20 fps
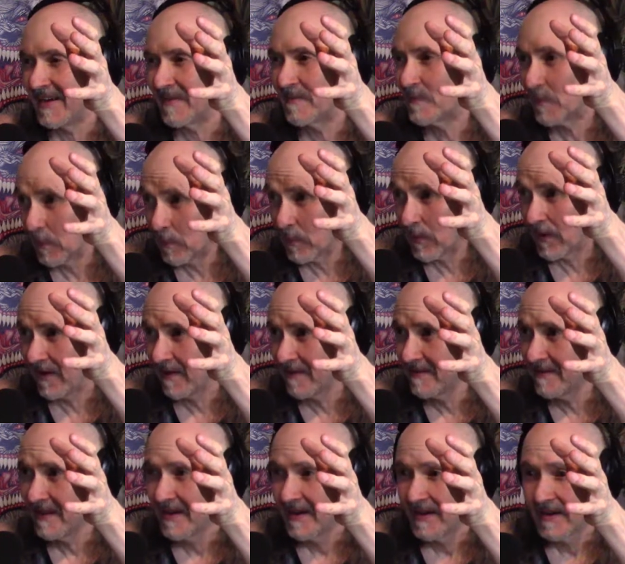
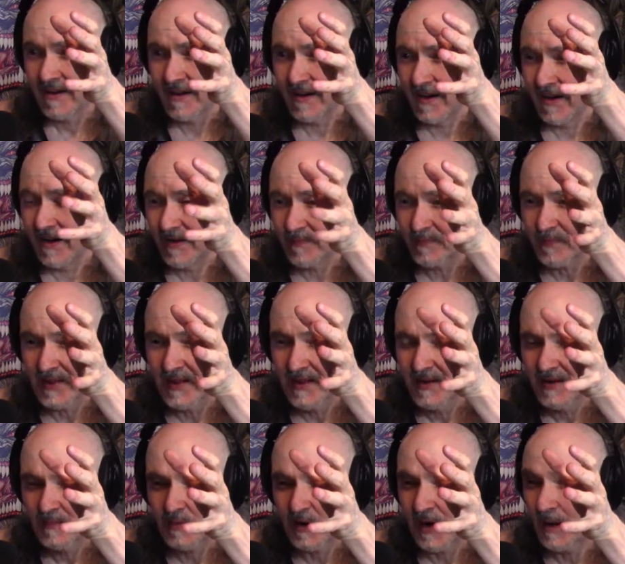football, uh,
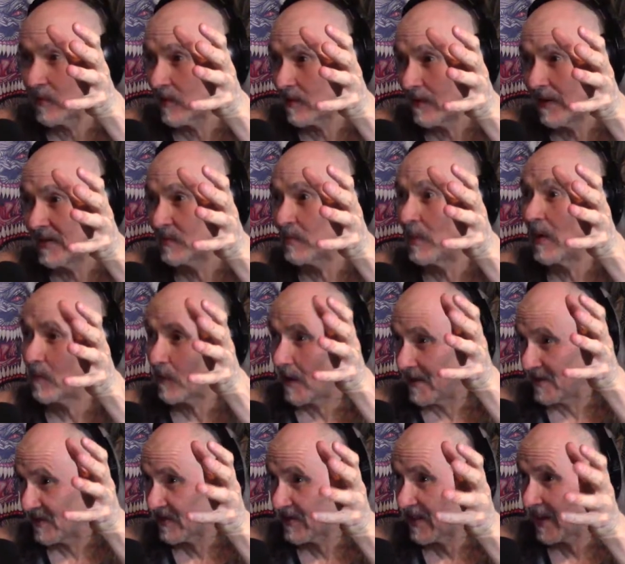popularized by
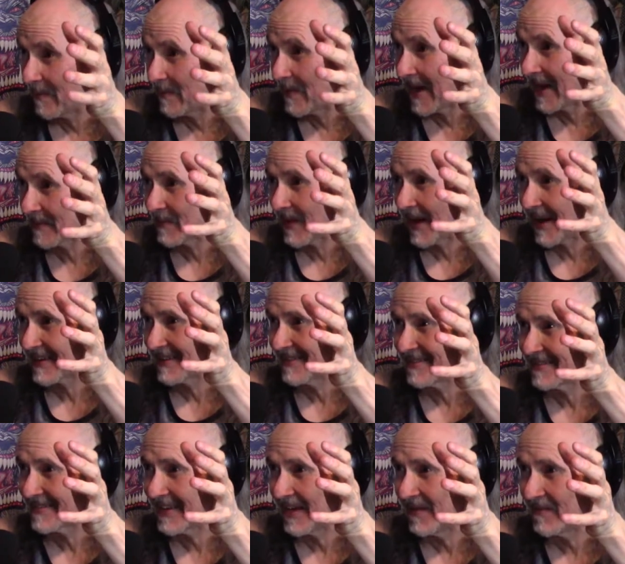Roger Staubach back in
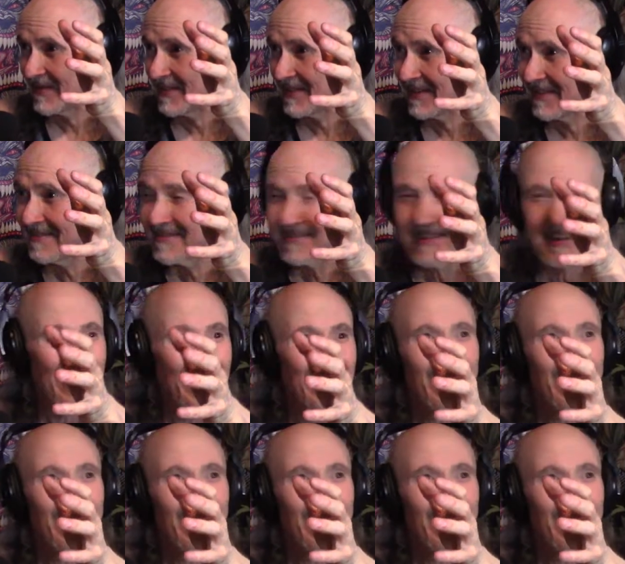the seventies.